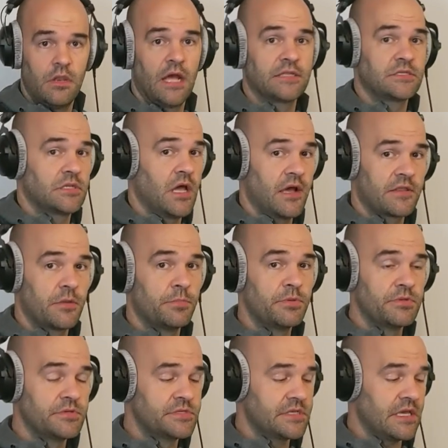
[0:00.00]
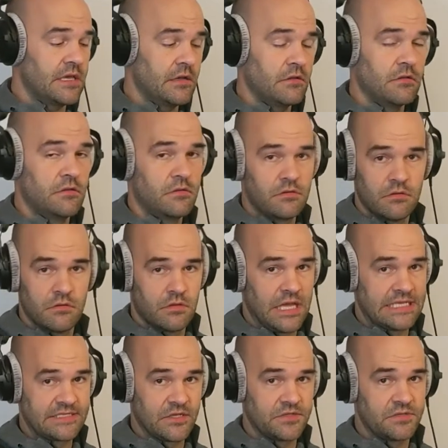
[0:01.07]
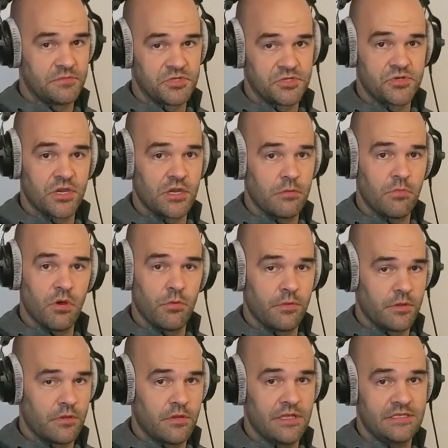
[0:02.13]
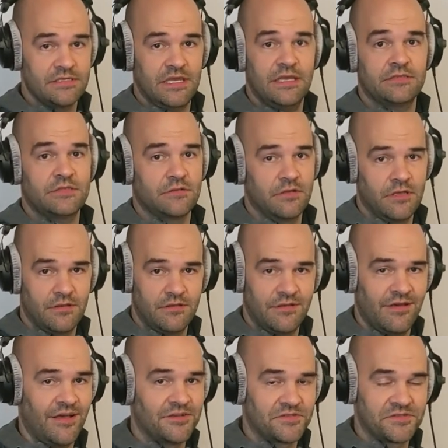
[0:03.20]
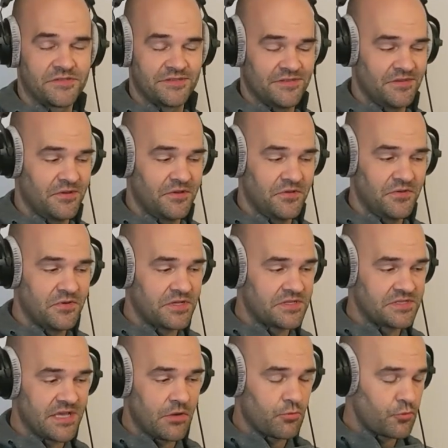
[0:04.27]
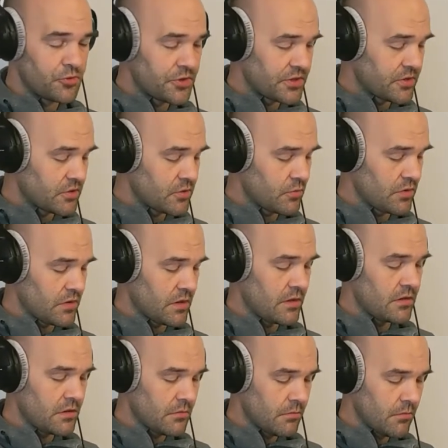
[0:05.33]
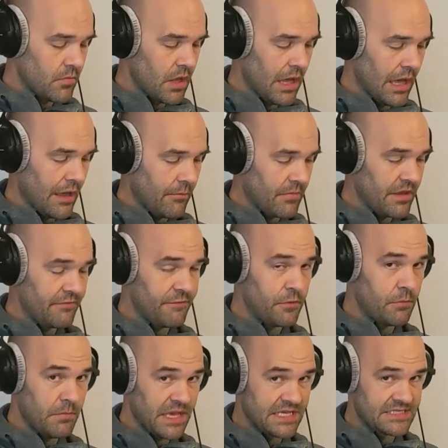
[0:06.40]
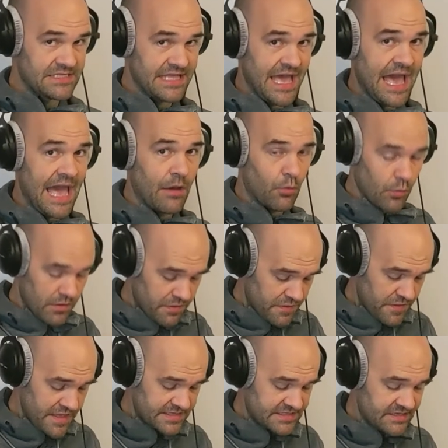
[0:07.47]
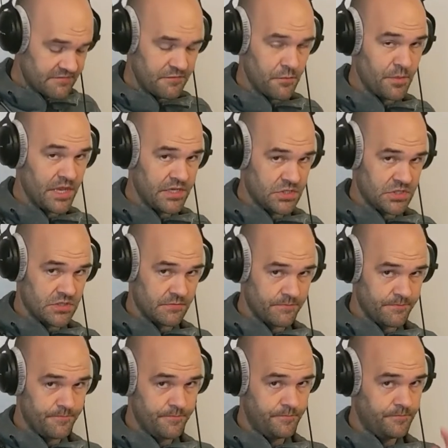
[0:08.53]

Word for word: Not to knock the blues scale, as I'll demonstrate in a moment, is excellent. I'll, you know, you can sound really good with it. Um, if you mix that with this information,